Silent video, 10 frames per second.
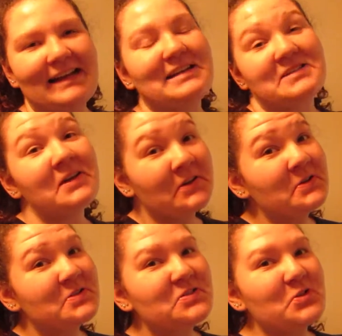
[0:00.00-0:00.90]
And it's
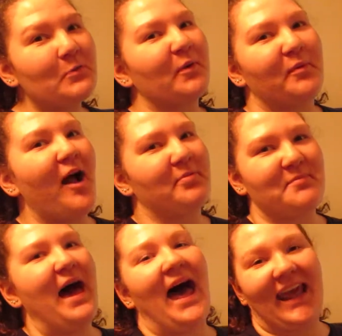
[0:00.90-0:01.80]
super
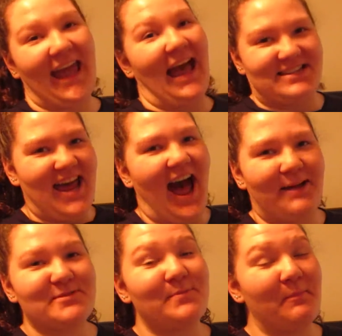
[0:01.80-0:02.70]
problematic at
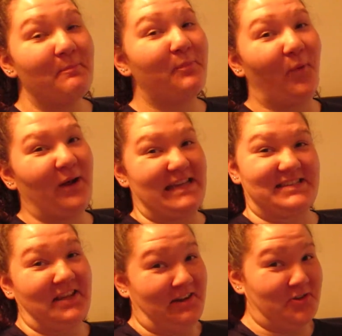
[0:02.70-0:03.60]
times, but boy,
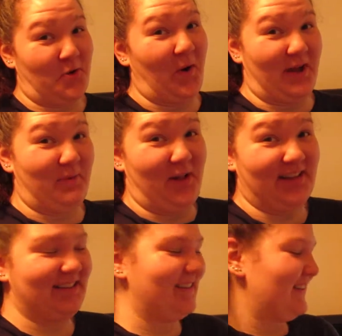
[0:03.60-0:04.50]
is it enjoyable.
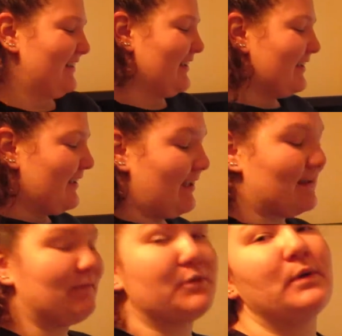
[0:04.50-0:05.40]

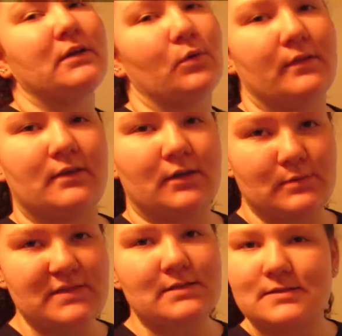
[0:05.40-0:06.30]
If you ignore the
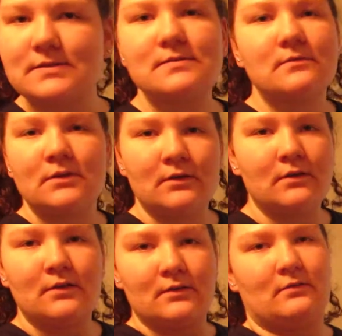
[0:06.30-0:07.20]
useless,
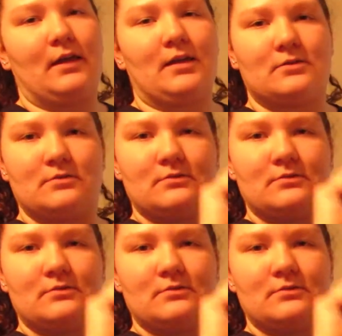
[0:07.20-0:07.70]
like,